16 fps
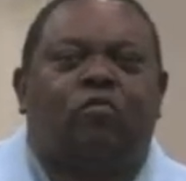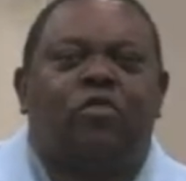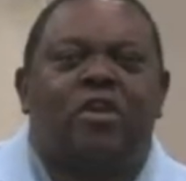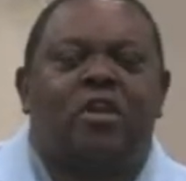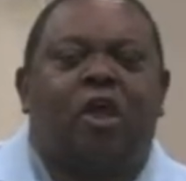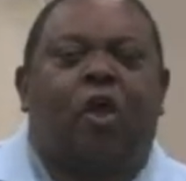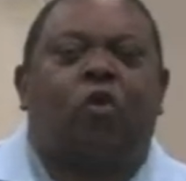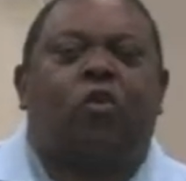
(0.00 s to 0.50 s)
We
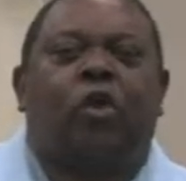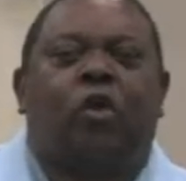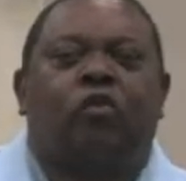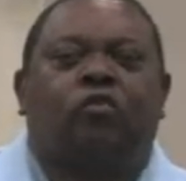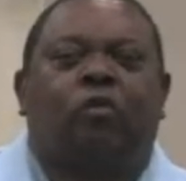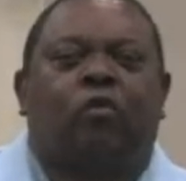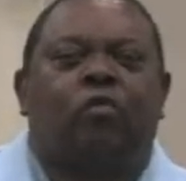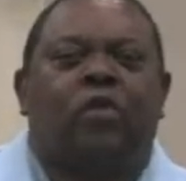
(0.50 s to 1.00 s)
know
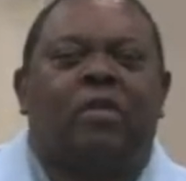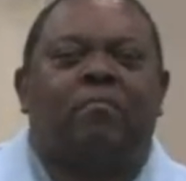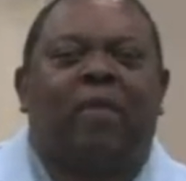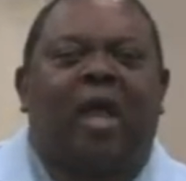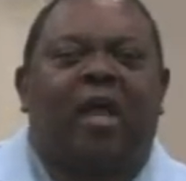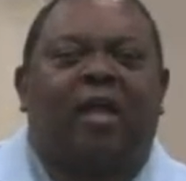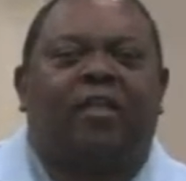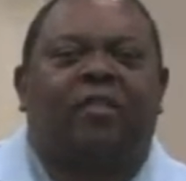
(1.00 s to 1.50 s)
those were written
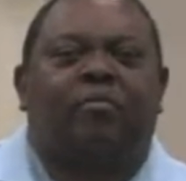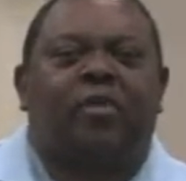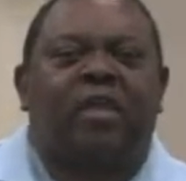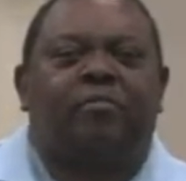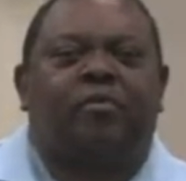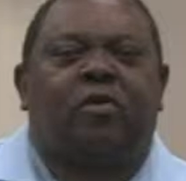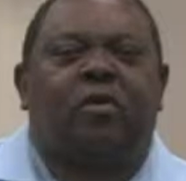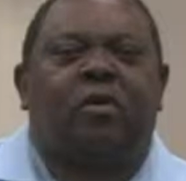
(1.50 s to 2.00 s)
by other
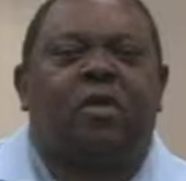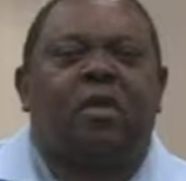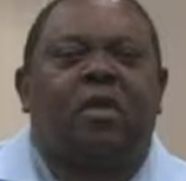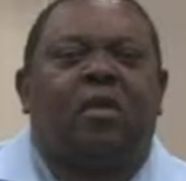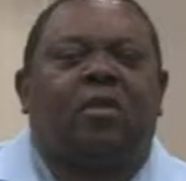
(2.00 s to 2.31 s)
people.